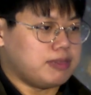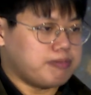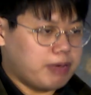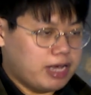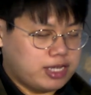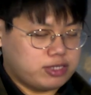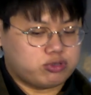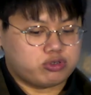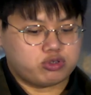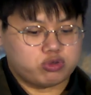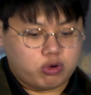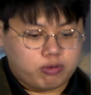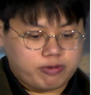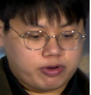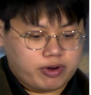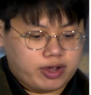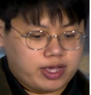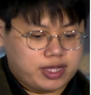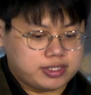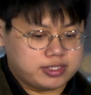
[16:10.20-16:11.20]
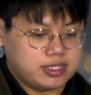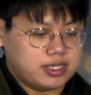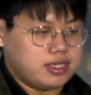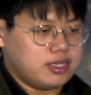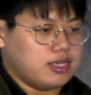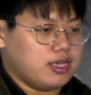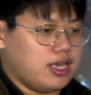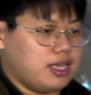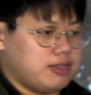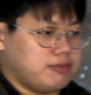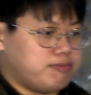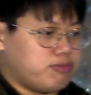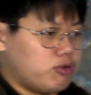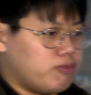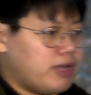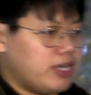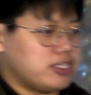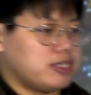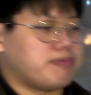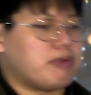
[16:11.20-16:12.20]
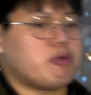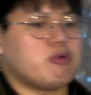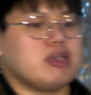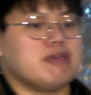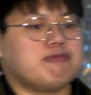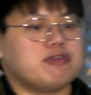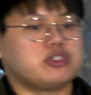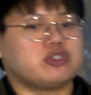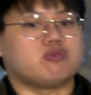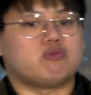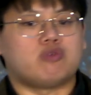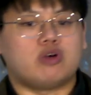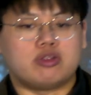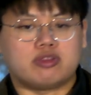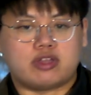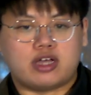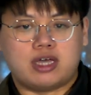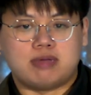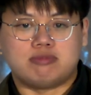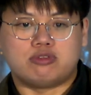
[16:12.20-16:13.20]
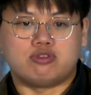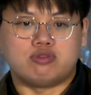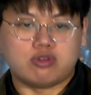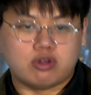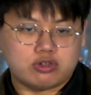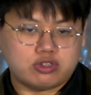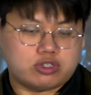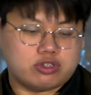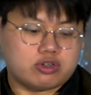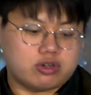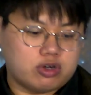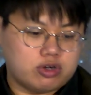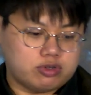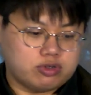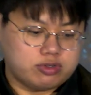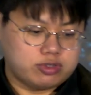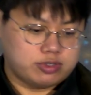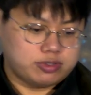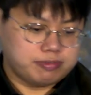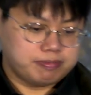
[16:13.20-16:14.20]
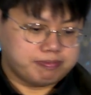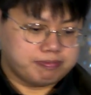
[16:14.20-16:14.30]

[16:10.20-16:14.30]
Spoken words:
PyTorch overheads and provides a very efficient runtime to launch the kernels.